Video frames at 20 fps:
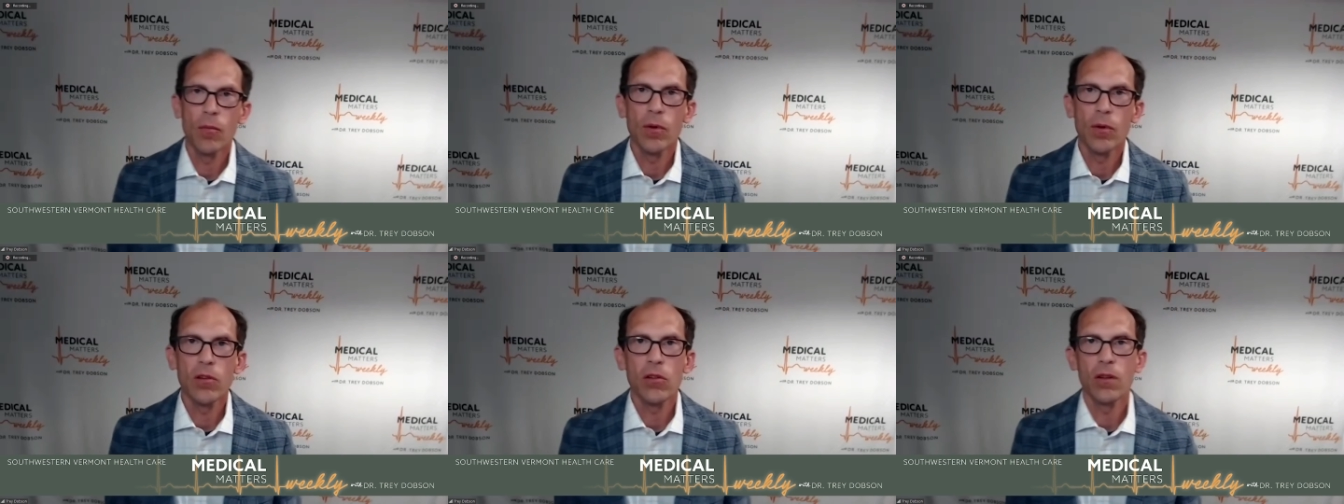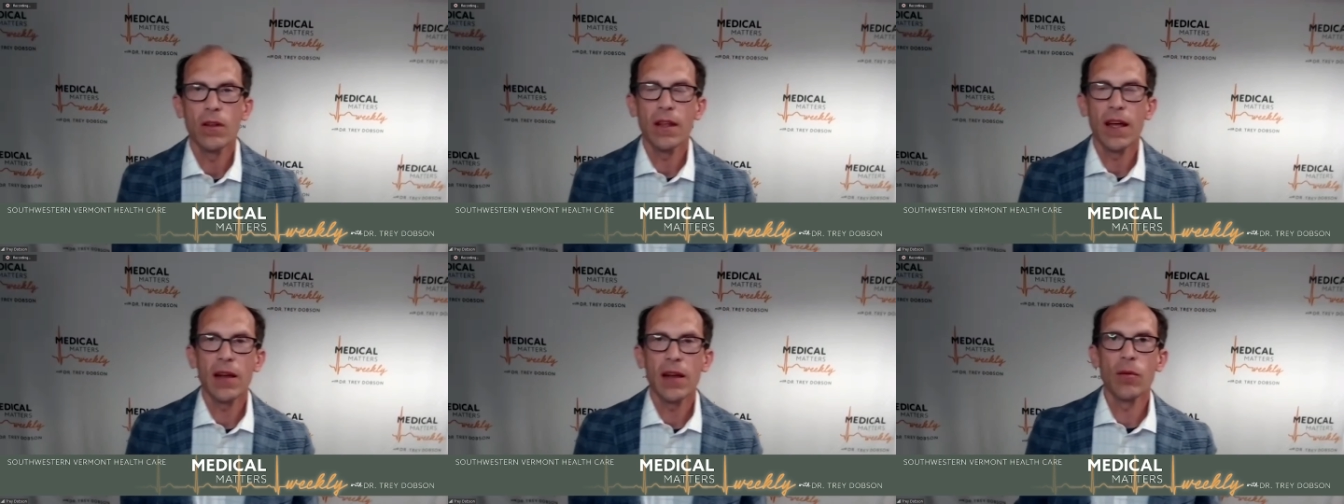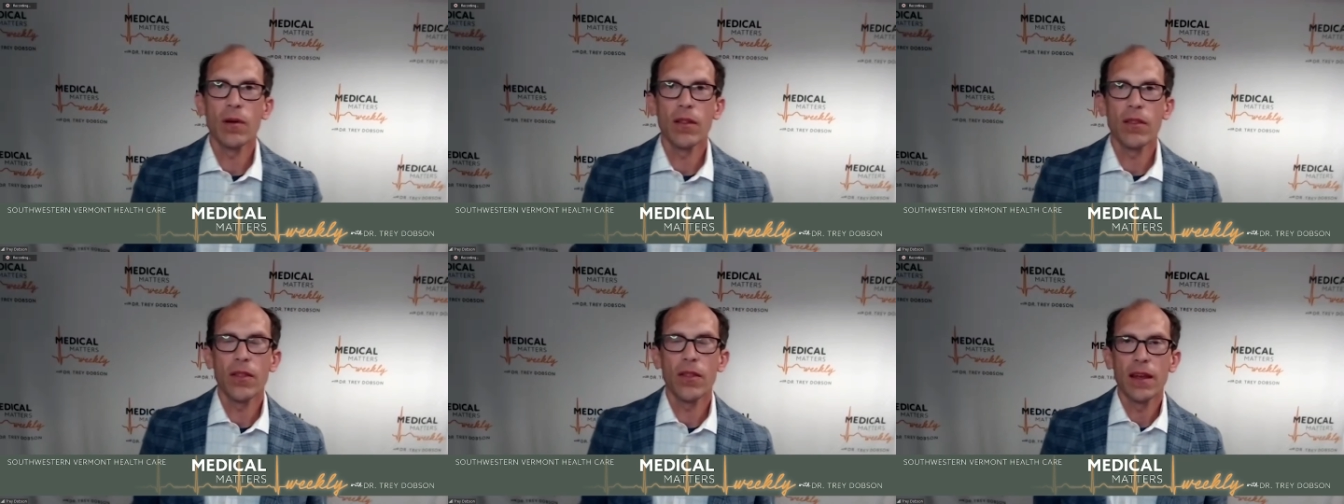there and what you
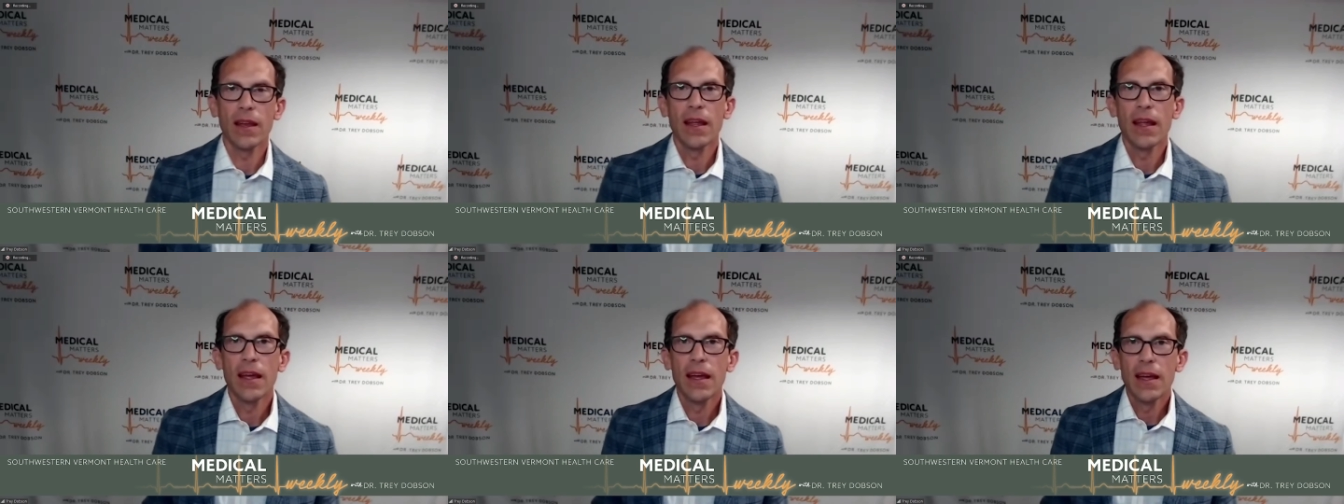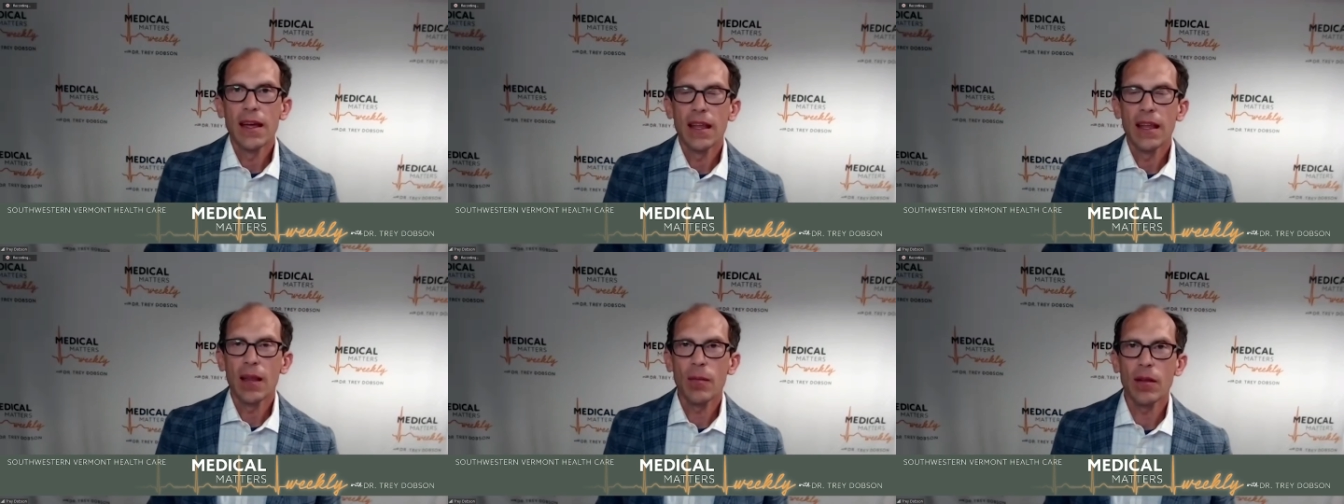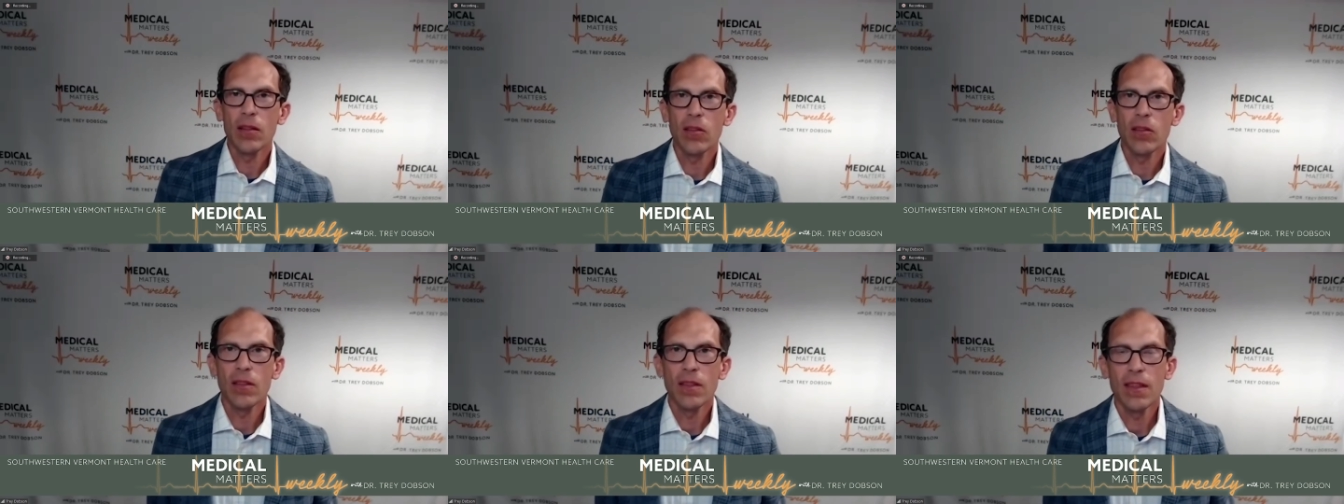led with. And
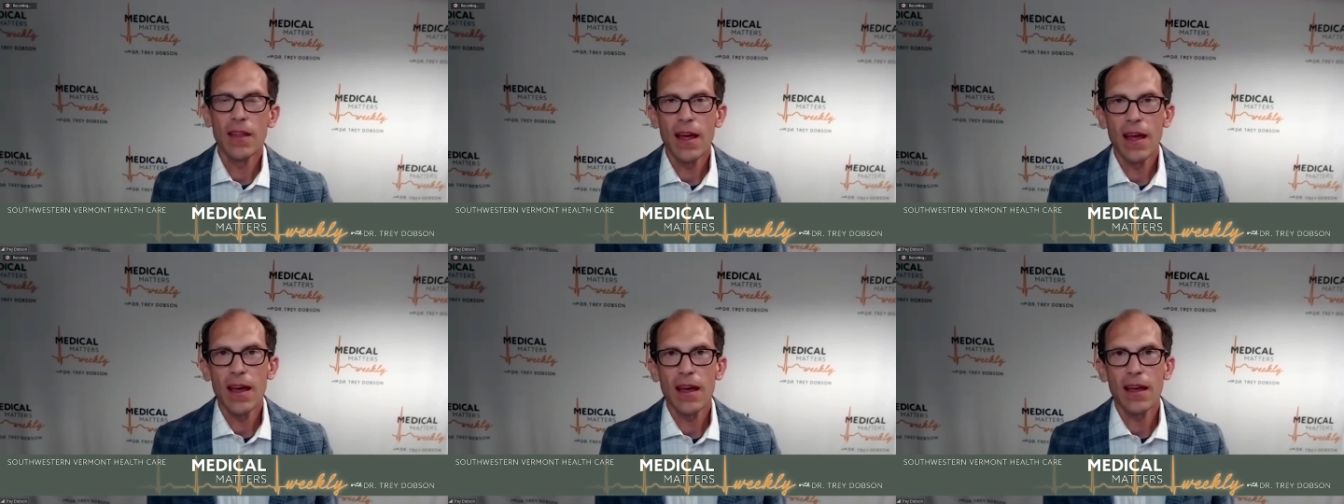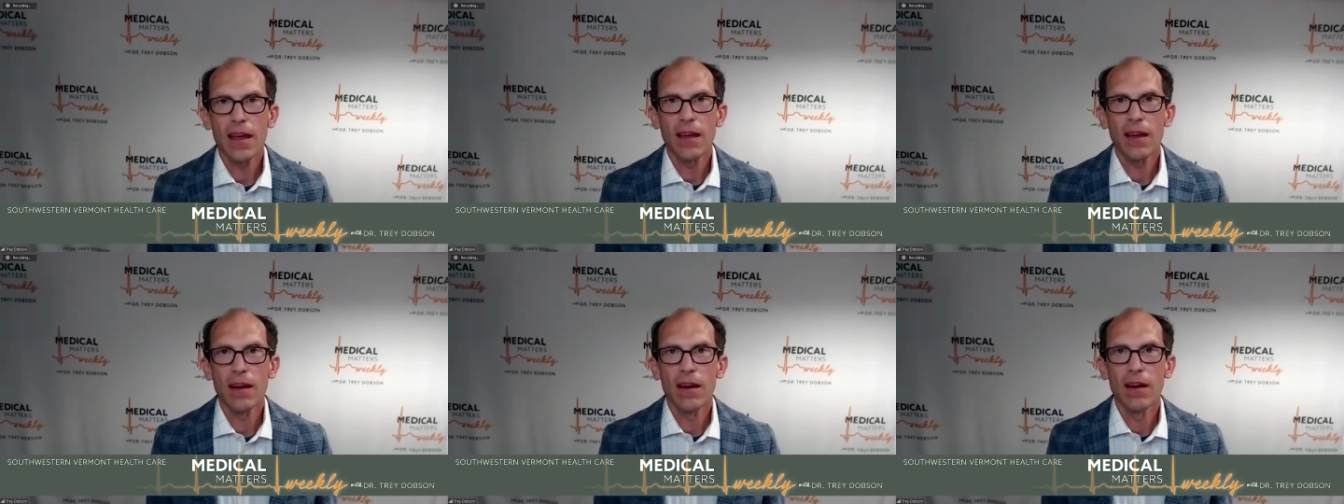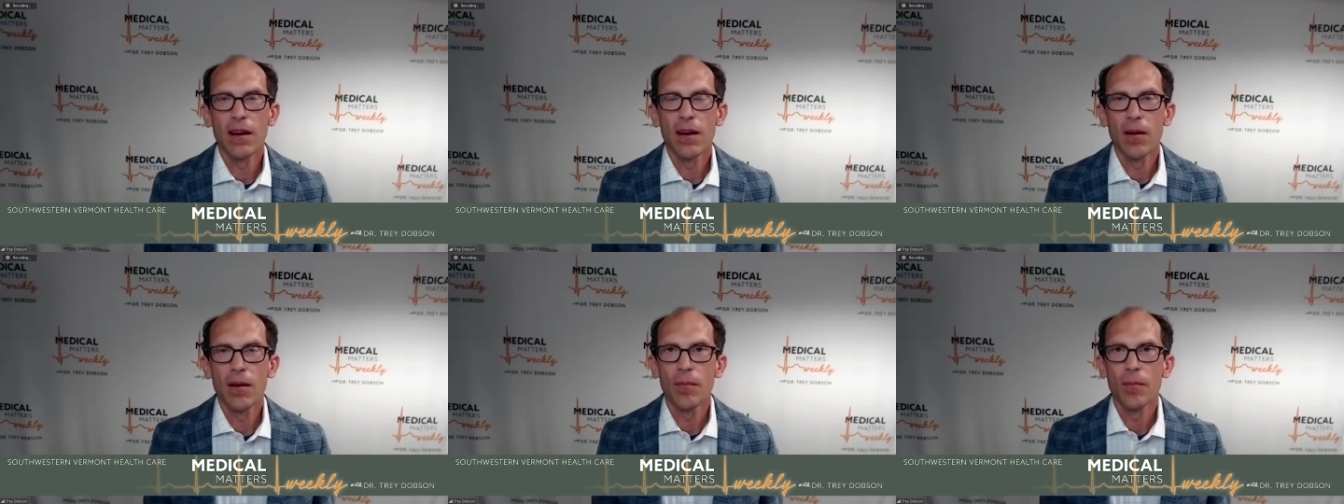let me just say,
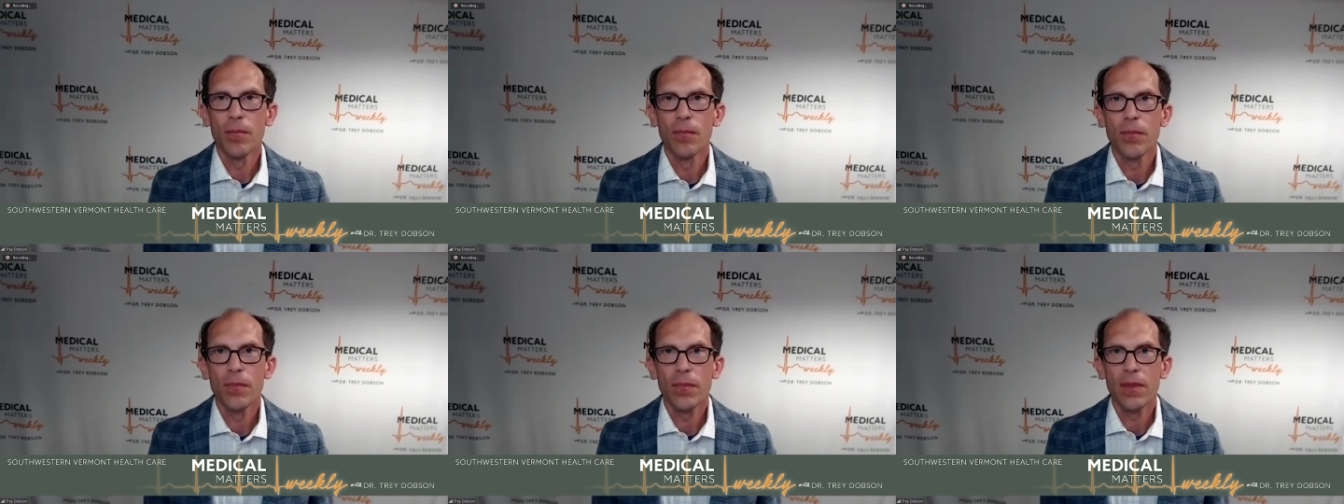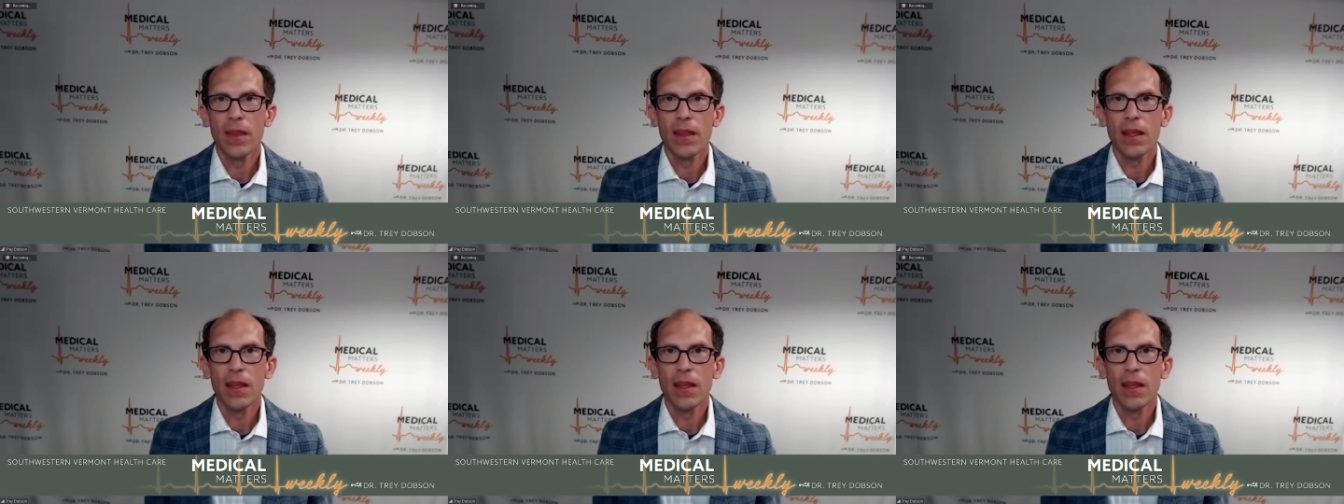um,